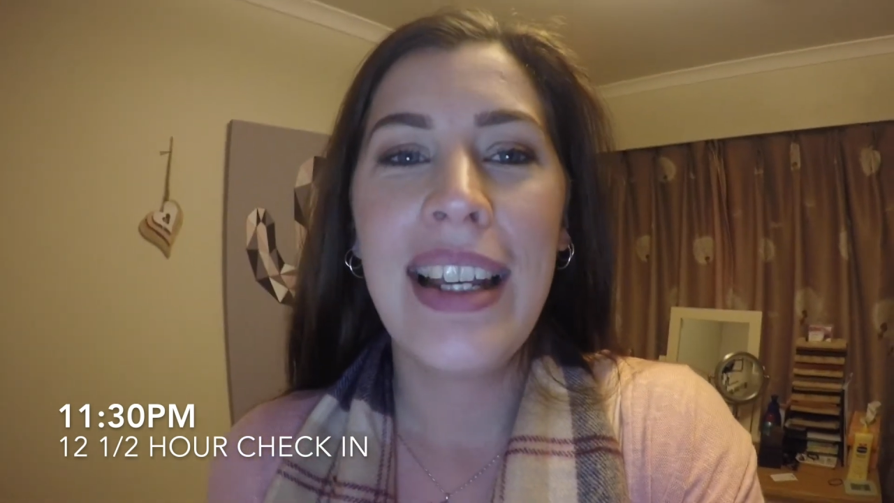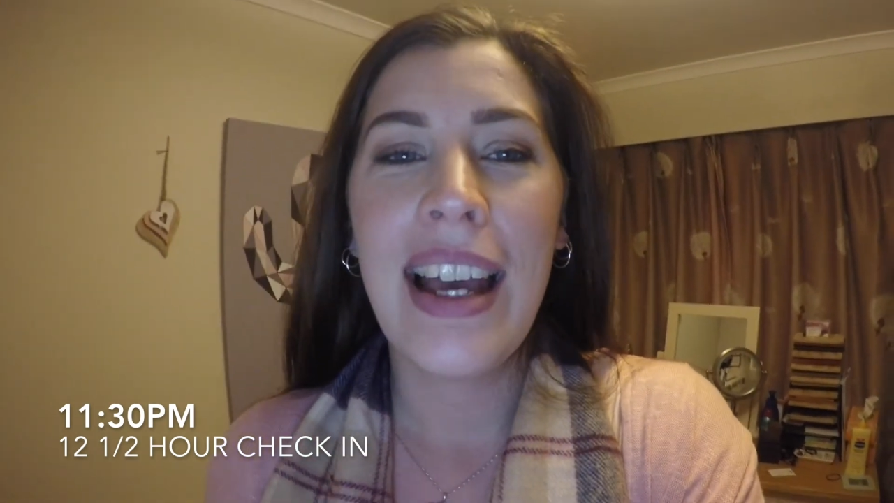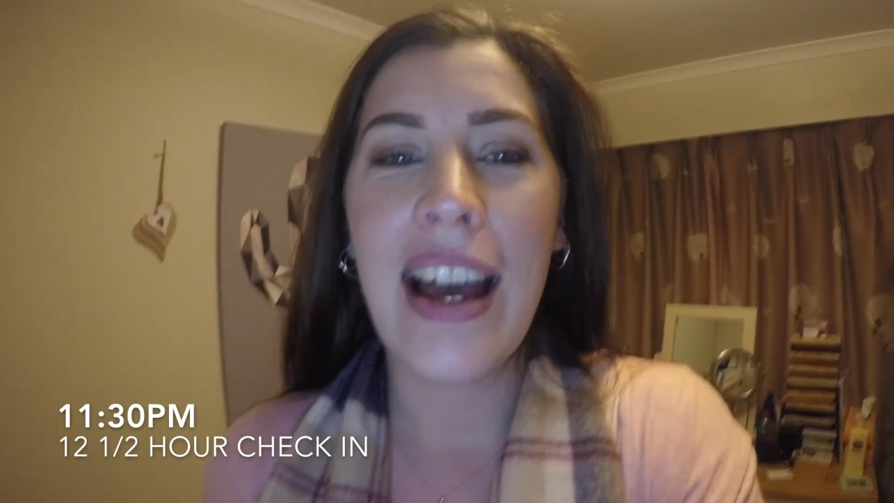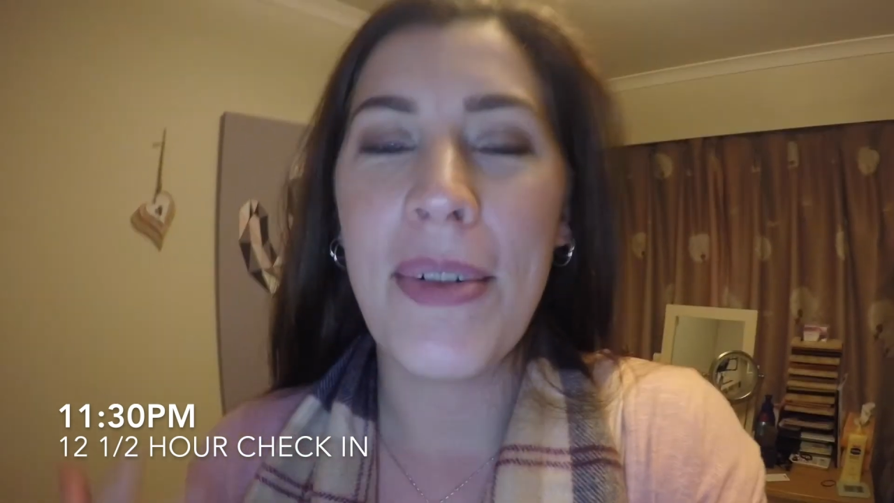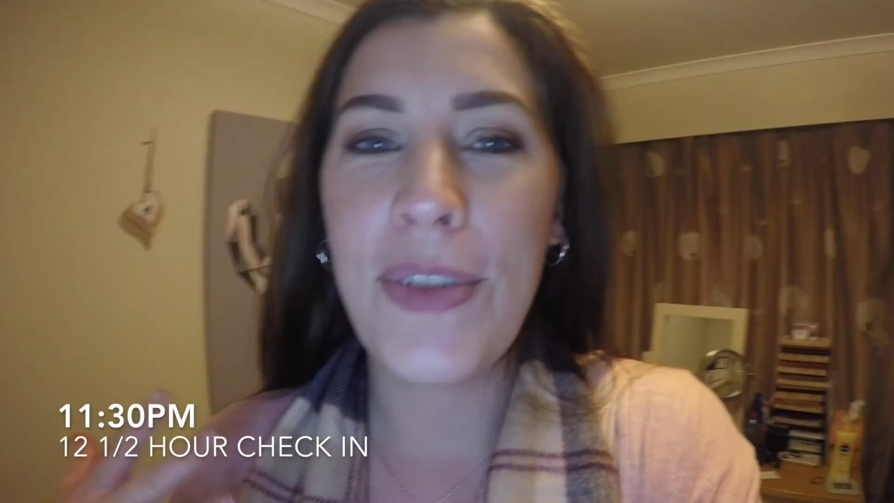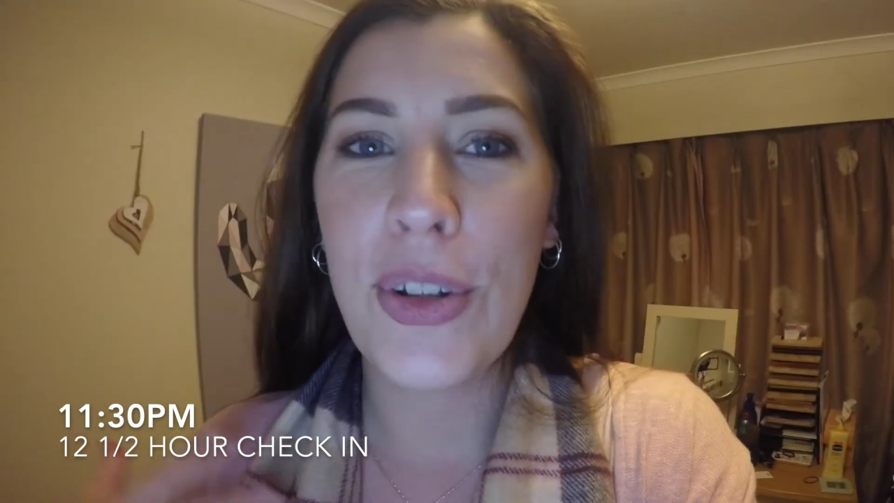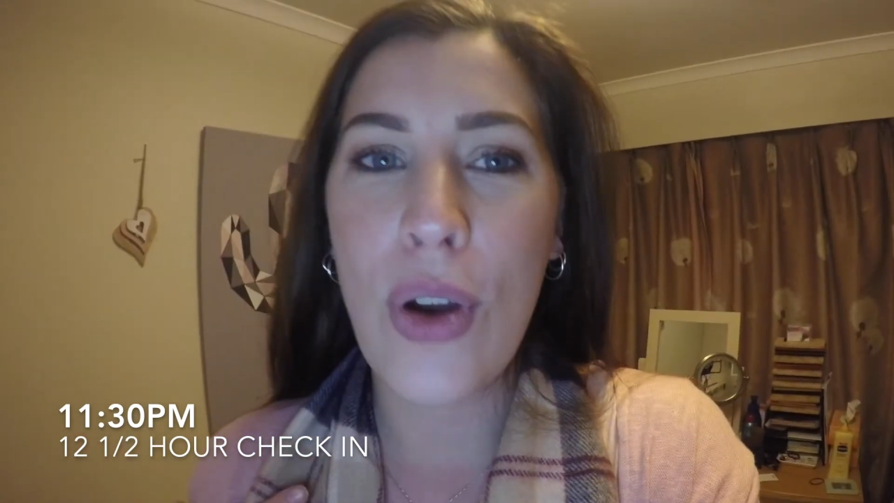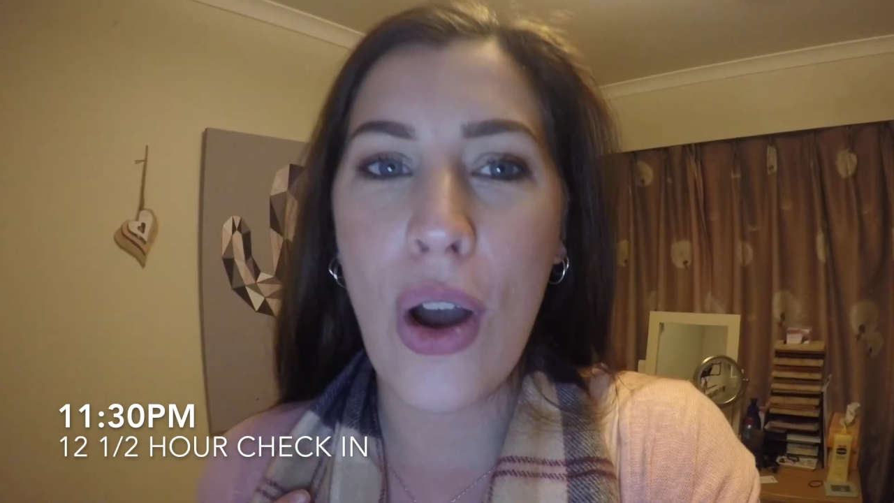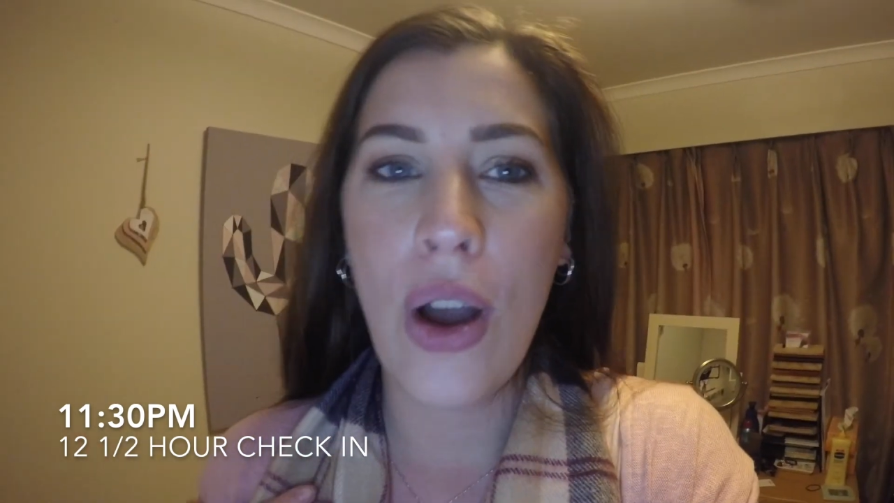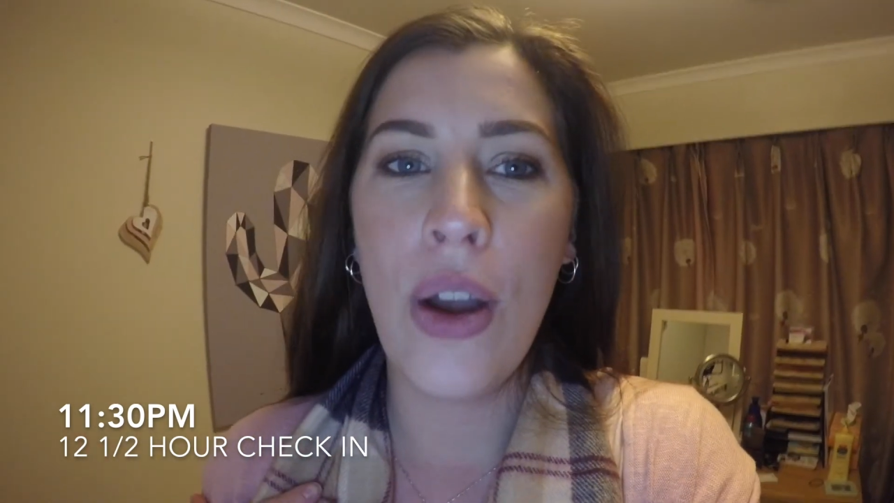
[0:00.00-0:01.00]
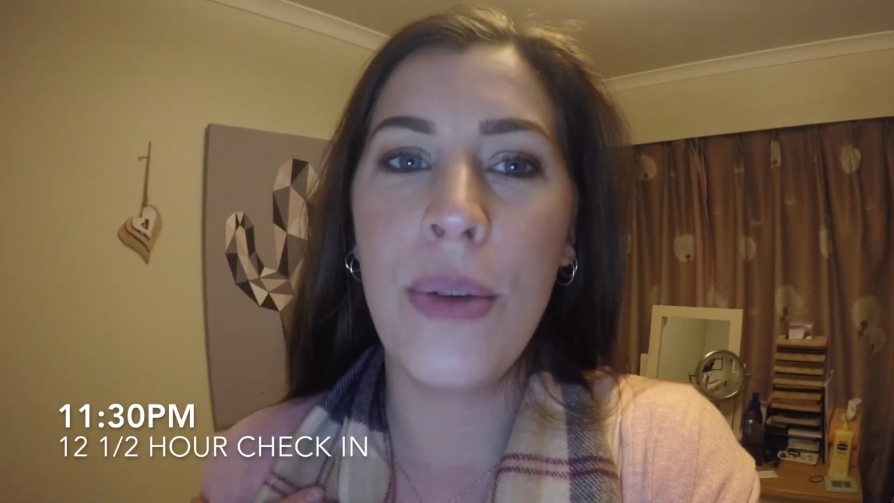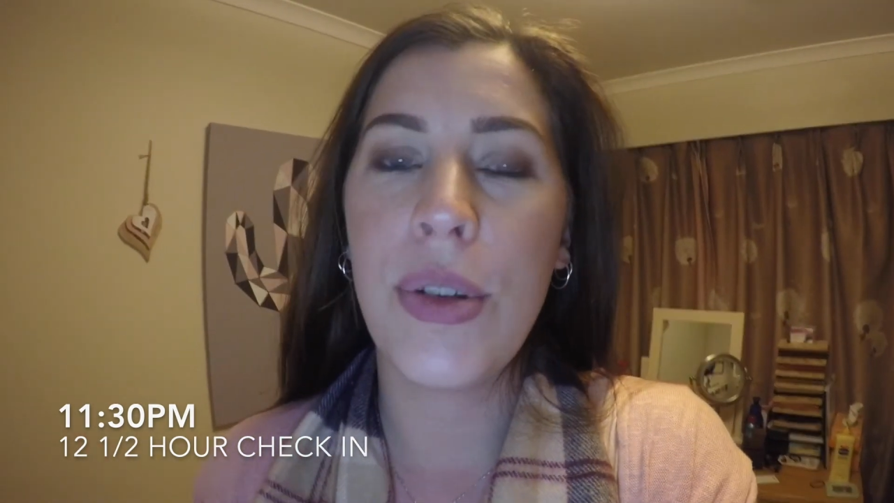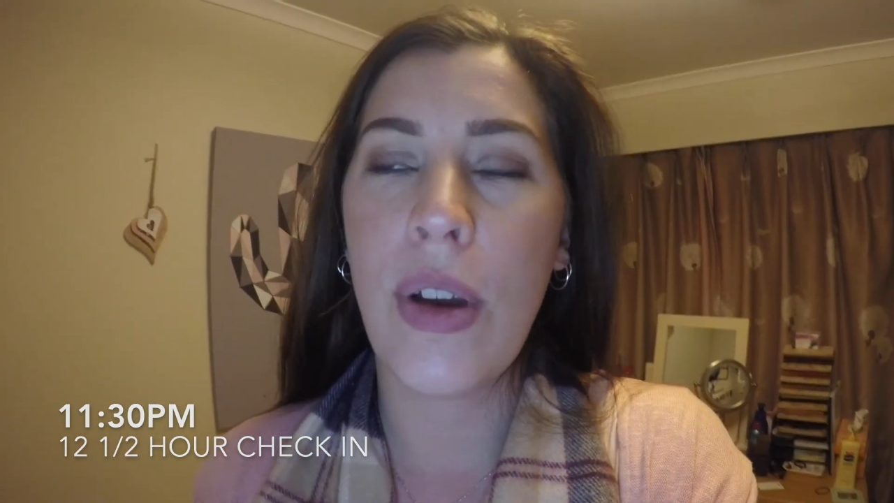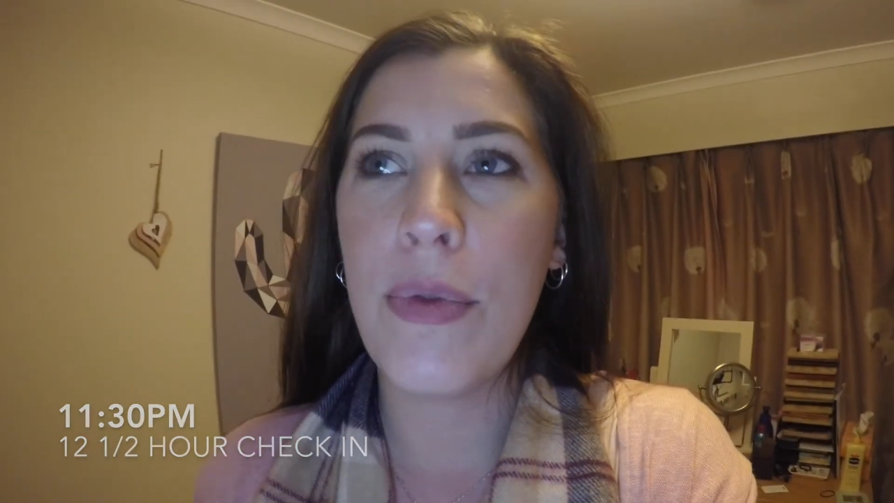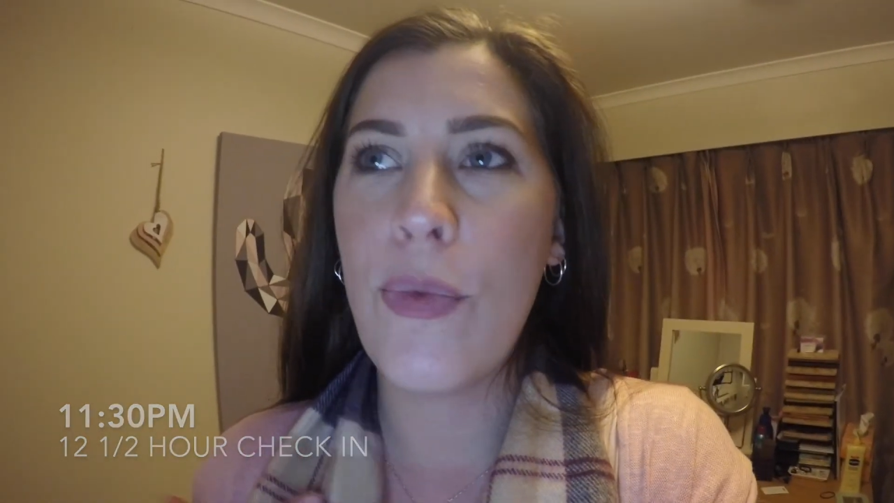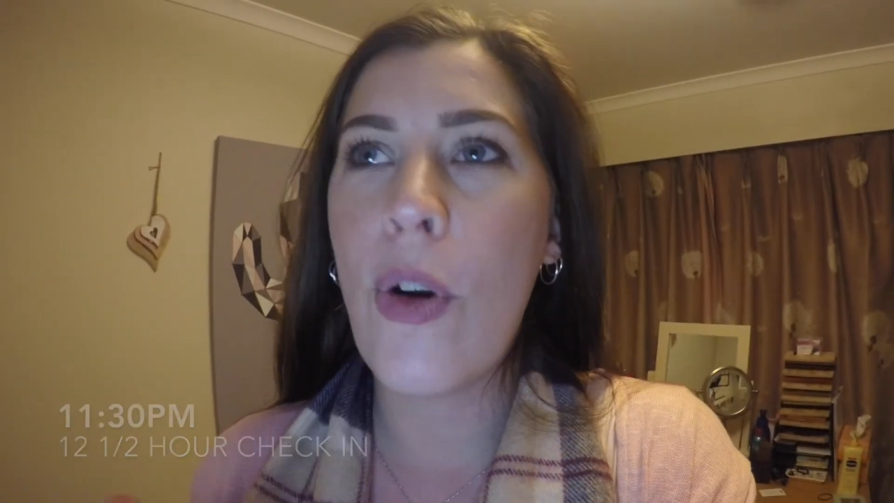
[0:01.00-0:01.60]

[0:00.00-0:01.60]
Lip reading: I've just got home, so I've been